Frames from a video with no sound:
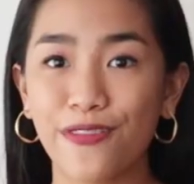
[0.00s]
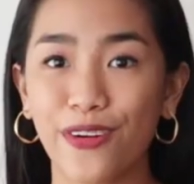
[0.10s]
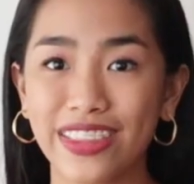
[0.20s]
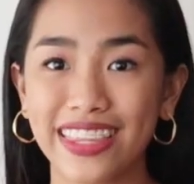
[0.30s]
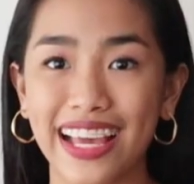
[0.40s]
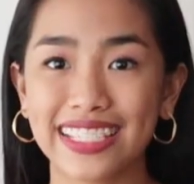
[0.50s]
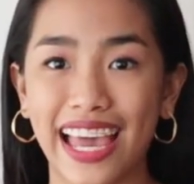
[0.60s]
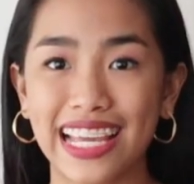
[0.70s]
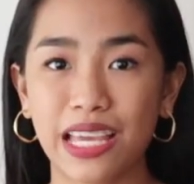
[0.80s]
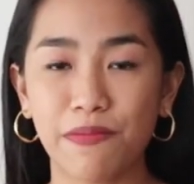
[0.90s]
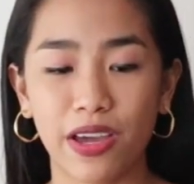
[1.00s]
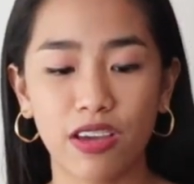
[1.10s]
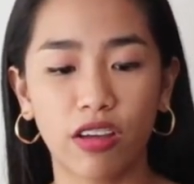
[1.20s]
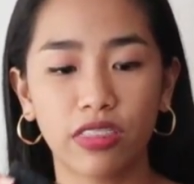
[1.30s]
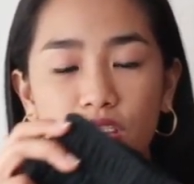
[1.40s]
For the next item, I
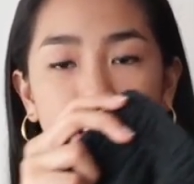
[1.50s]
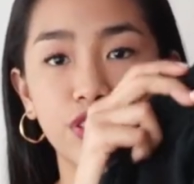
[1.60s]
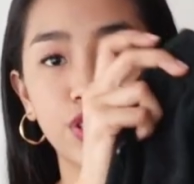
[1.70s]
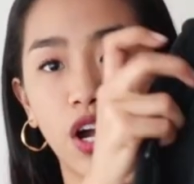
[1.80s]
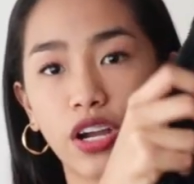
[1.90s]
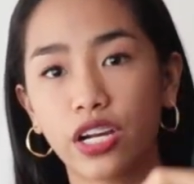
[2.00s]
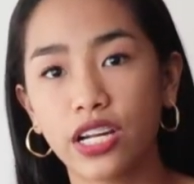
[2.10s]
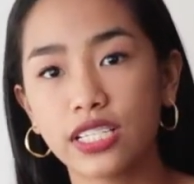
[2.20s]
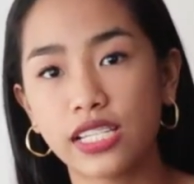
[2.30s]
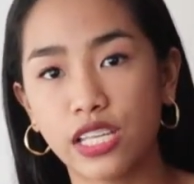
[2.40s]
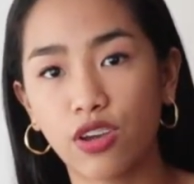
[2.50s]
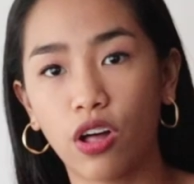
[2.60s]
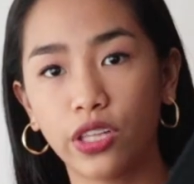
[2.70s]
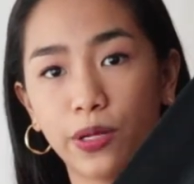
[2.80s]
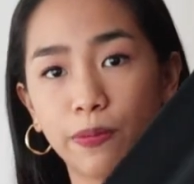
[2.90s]
got these joggers in
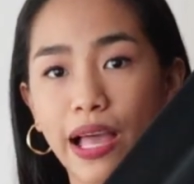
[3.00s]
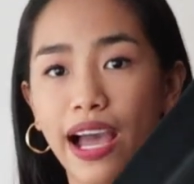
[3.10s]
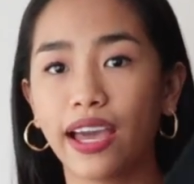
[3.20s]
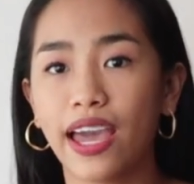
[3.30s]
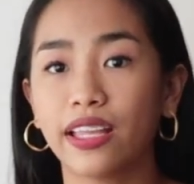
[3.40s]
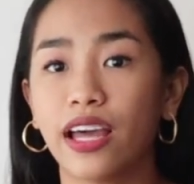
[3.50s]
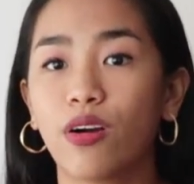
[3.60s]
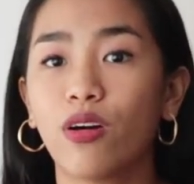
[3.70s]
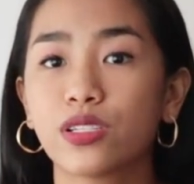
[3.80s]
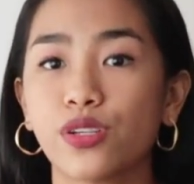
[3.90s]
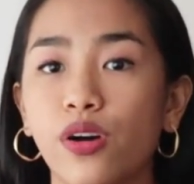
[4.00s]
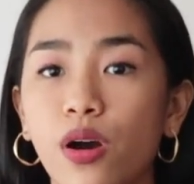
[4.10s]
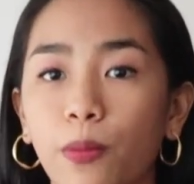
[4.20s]
color black and I also